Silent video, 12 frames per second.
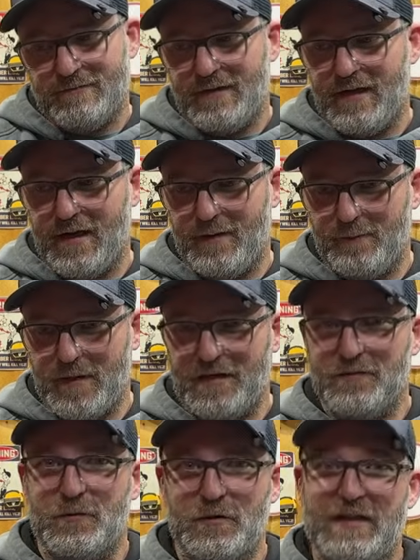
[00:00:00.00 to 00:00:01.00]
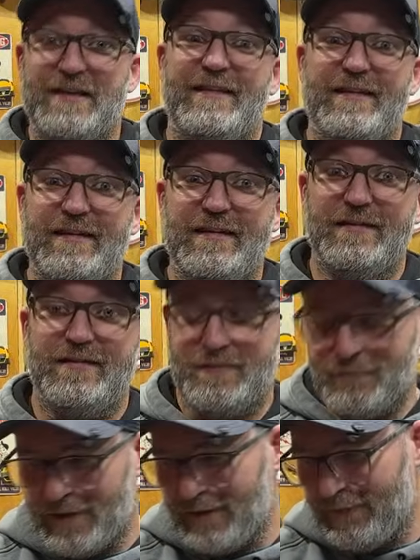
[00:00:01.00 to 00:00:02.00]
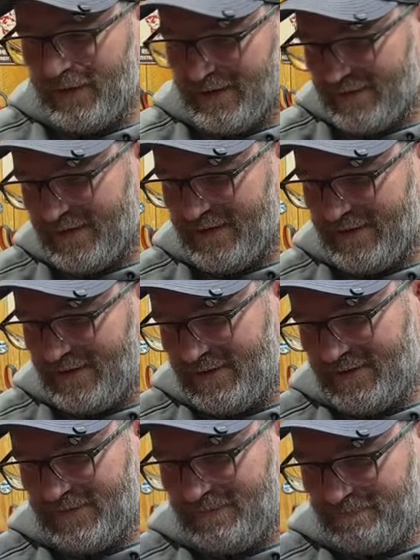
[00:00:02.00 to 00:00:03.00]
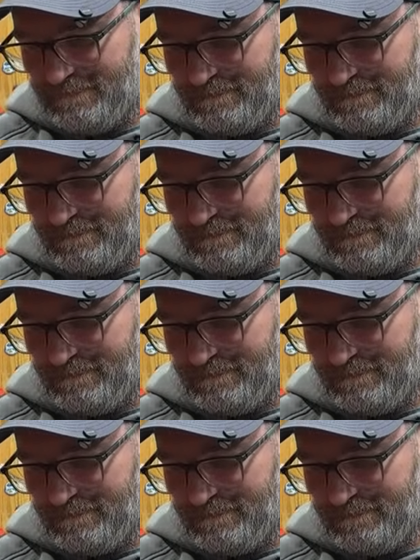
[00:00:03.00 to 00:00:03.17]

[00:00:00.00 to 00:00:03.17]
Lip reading: might as well get this, whatever this is. And